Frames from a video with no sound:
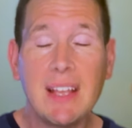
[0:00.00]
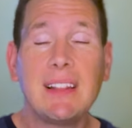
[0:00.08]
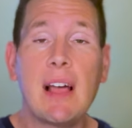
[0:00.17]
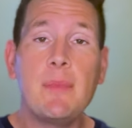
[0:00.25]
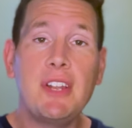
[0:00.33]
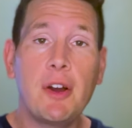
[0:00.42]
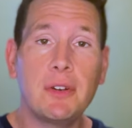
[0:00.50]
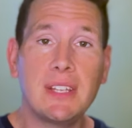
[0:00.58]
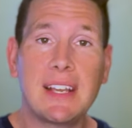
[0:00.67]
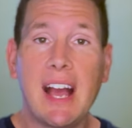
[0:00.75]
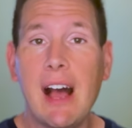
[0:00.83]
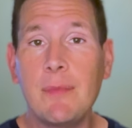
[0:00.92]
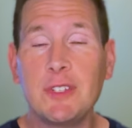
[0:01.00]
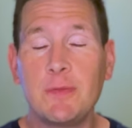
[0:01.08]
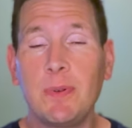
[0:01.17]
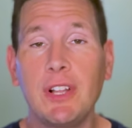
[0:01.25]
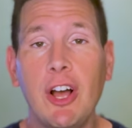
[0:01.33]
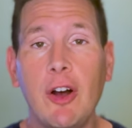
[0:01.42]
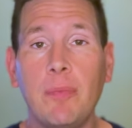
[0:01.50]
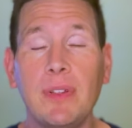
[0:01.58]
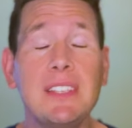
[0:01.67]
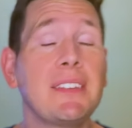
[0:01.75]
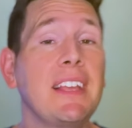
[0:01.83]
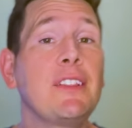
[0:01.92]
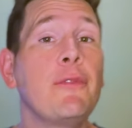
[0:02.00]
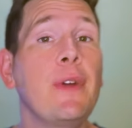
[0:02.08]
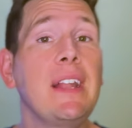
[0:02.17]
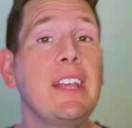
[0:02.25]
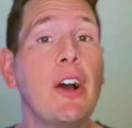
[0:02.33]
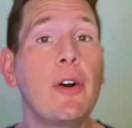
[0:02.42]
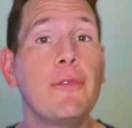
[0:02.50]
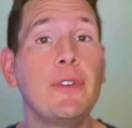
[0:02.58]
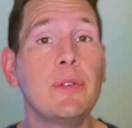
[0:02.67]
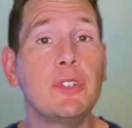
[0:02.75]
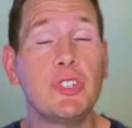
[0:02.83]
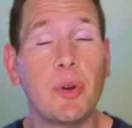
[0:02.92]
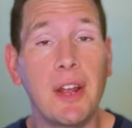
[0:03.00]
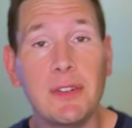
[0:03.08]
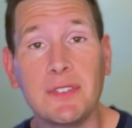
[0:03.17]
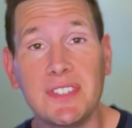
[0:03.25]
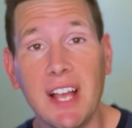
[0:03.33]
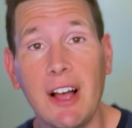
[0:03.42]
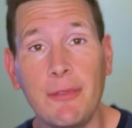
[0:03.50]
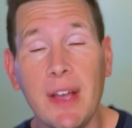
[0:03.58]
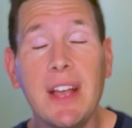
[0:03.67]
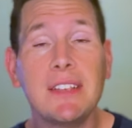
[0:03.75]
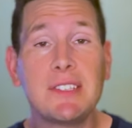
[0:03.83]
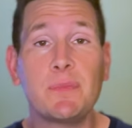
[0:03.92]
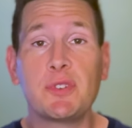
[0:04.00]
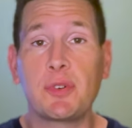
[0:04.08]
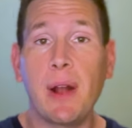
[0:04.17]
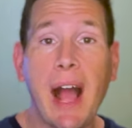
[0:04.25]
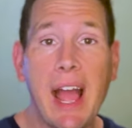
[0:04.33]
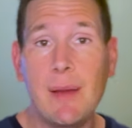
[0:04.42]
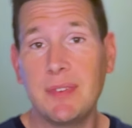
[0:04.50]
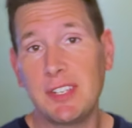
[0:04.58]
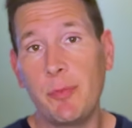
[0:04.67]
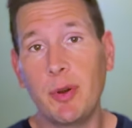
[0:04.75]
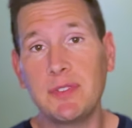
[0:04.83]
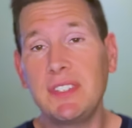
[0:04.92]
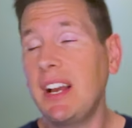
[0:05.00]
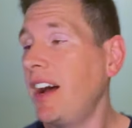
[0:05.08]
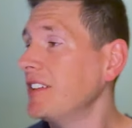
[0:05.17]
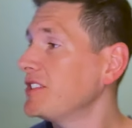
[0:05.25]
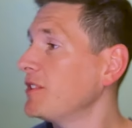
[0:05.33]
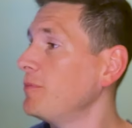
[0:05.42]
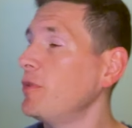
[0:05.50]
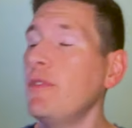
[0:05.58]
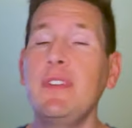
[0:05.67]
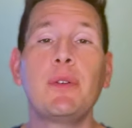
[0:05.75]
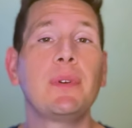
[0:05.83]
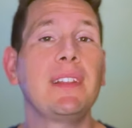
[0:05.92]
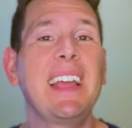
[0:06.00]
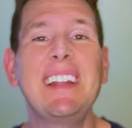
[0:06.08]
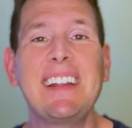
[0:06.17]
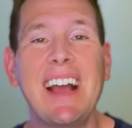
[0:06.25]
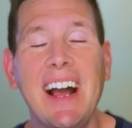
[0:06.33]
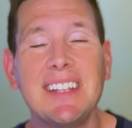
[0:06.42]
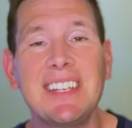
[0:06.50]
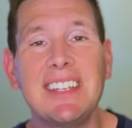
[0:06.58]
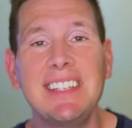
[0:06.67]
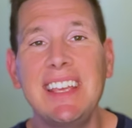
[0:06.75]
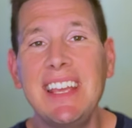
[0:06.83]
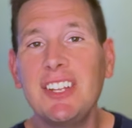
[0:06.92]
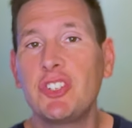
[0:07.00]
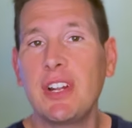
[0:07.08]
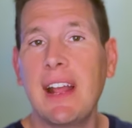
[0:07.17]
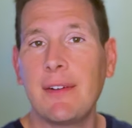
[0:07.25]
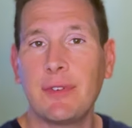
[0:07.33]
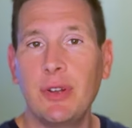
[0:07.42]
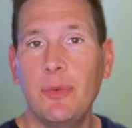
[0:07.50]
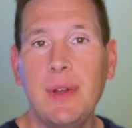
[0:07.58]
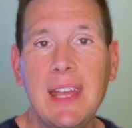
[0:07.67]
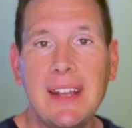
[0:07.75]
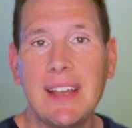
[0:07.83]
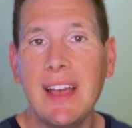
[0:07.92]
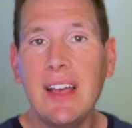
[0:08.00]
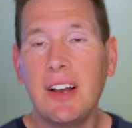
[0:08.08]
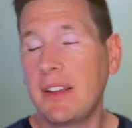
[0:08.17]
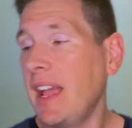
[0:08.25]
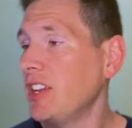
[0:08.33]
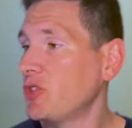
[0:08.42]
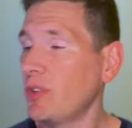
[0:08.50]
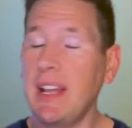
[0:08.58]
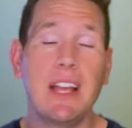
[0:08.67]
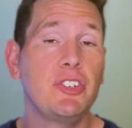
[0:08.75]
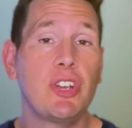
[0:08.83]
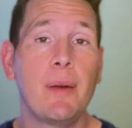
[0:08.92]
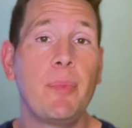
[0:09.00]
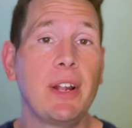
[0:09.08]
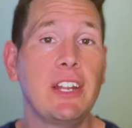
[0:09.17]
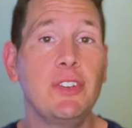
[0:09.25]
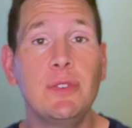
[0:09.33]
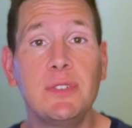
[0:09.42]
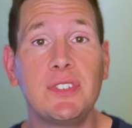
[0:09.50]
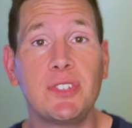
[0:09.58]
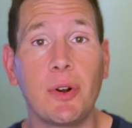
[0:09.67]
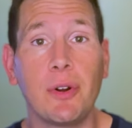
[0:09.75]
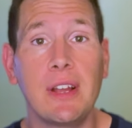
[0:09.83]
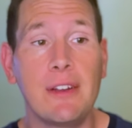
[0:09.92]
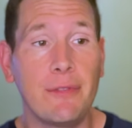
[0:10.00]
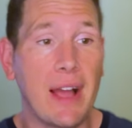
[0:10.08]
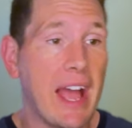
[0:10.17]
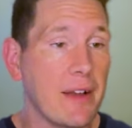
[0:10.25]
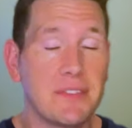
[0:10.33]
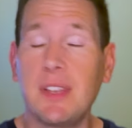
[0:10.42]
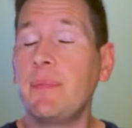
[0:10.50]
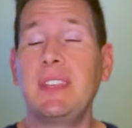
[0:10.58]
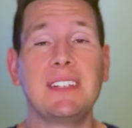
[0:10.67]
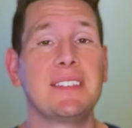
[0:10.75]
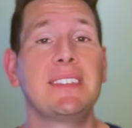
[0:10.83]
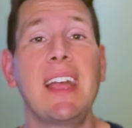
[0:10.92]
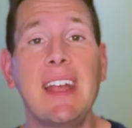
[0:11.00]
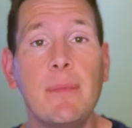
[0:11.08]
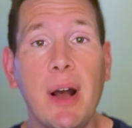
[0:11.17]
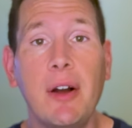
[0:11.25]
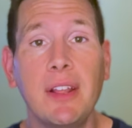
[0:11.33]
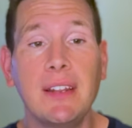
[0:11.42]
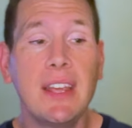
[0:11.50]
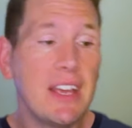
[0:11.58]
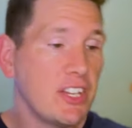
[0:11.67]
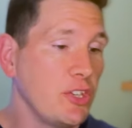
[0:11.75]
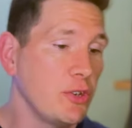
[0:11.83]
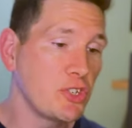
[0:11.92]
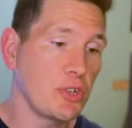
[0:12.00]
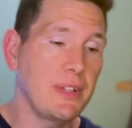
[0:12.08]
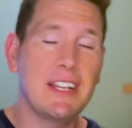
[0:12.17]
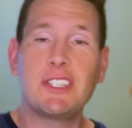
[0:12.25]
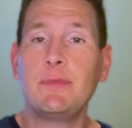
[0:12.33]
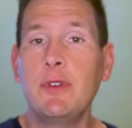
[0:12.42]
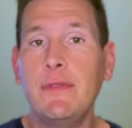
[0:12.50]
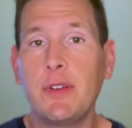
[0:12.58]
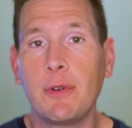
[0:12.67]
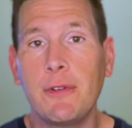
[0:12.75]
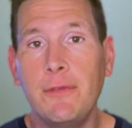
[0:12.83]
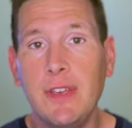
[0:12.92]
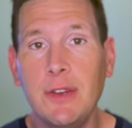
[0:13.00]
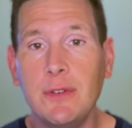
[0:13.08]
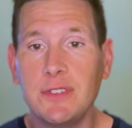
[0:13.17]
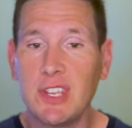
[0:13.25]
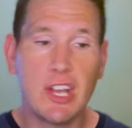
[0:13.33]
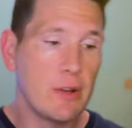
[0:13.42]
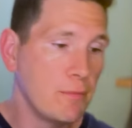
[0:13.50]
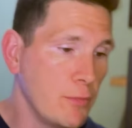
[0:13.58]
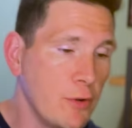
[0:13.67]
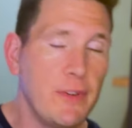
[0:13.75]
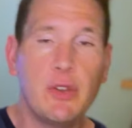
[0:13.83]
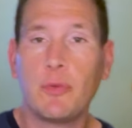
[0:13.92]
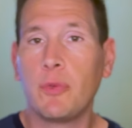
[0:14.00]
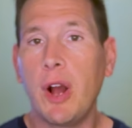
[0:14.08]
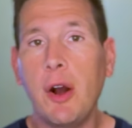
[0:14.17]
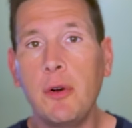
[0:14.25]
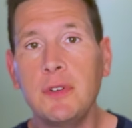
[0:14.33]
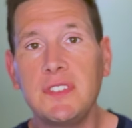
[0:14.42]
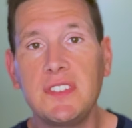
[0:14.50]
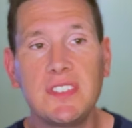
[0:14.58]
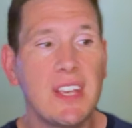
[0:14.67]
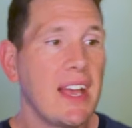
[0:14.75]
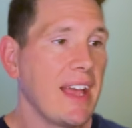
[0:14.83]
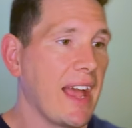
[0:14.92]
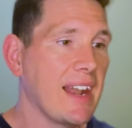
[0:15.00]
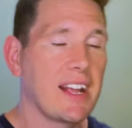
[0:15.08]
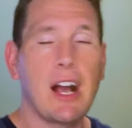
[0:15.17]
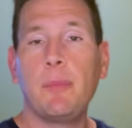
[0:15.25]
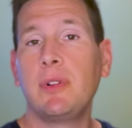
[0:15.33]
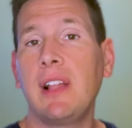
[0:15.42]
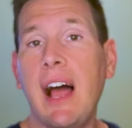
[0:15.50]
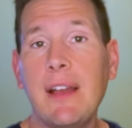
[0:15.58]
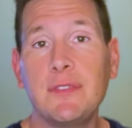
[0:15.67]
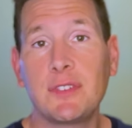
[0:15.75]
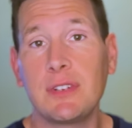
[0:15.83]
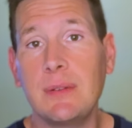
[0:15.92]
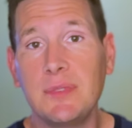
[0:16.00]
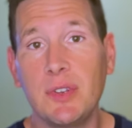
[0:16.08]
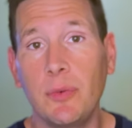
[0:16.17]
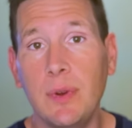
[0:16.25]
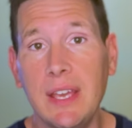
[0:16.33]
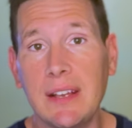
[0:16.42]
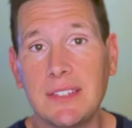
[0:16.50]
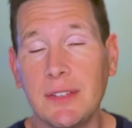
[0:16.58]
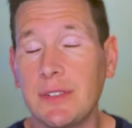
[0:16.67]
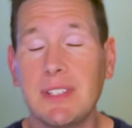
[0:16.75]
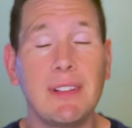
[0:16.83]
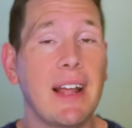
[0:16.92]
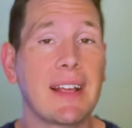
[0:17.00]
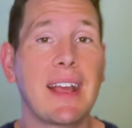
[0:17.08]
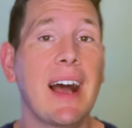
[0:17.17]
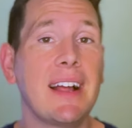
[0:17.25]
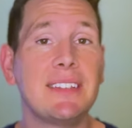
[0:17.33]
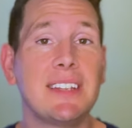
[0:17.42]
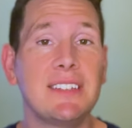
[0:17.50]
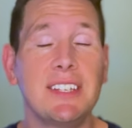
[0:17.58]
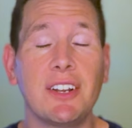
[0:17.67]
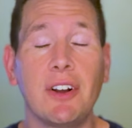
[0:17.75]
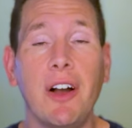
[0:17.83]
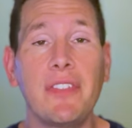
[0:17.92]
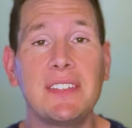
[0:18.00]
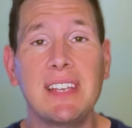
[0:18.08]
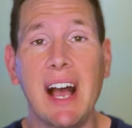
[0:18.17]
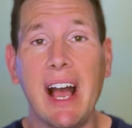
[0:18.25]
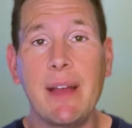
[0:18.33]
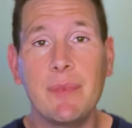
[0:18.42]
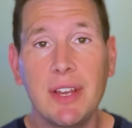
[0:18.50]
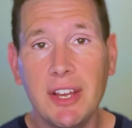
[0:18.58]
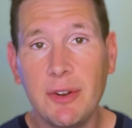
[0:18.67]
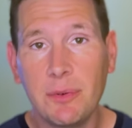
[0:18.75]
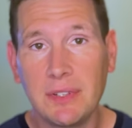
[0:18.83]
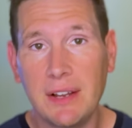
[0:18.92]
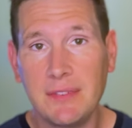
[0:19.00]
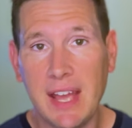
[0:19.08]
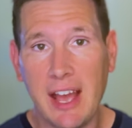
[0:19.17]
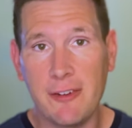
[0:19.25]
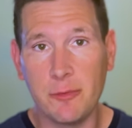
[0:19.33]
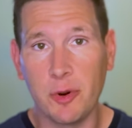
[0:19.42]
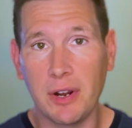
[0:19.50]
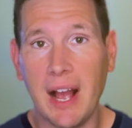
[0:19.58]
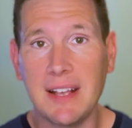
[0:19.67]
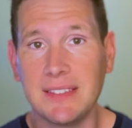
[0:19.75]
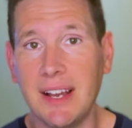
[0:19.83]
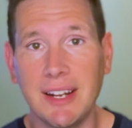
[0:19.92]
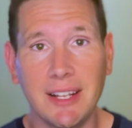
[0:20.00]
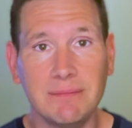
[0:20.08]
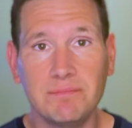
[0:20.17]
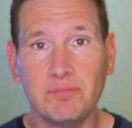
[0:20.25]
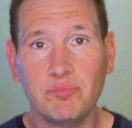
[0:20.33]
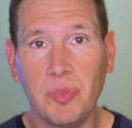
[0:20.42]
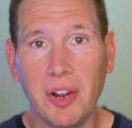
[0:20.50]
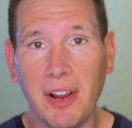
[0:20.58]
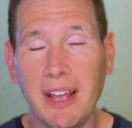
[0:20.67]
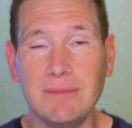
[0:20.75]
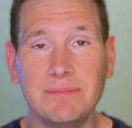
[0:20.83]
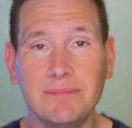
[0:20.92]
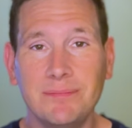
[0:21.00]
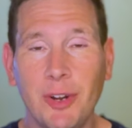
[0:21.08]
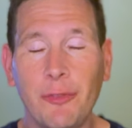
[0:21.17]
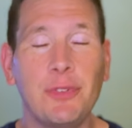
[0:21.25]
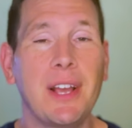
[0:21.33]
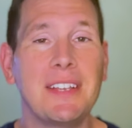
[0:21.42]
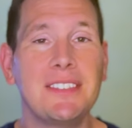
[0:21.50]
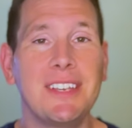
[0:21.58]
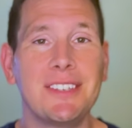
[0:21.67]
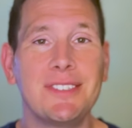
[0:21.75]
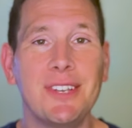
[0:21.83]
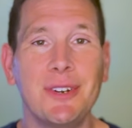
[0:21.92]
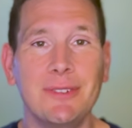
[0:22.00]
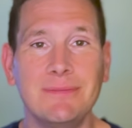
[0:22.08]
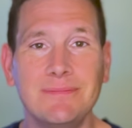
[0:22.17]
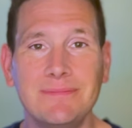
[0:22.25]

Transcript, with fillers: Let me know in the comments below. Please like the video if you enjoyed yourself. Subscribe as I post tons of movie-related content each and every week. Occasionally I jump on a news story if I have something to say about it. Usually it's movie reviews, movie roasts, and a couple live streams a week. So there's a lot of content here all the time. Would love to have more eyes on it. All right, hopefully I see you soon.